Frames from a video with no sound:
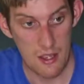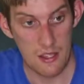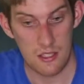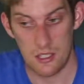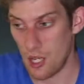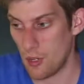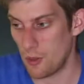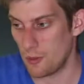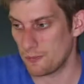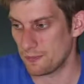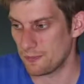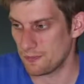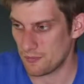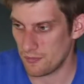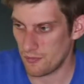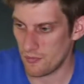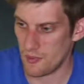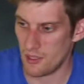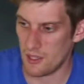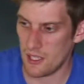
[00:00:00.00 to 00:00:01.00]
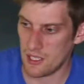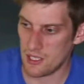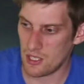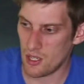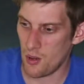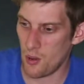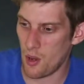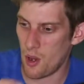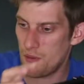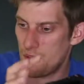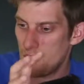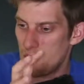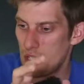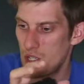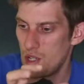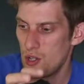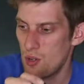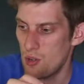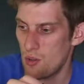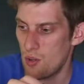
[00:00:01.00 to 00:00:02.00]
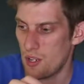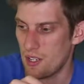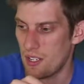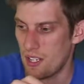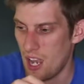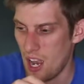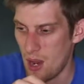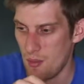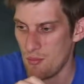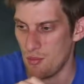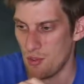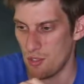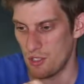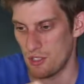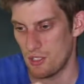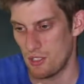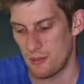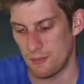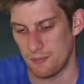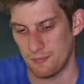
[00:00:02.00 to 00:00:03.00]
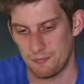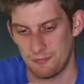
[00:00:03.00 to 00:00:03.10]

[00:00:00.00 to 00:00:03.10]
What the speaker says: So let's go over to cameras.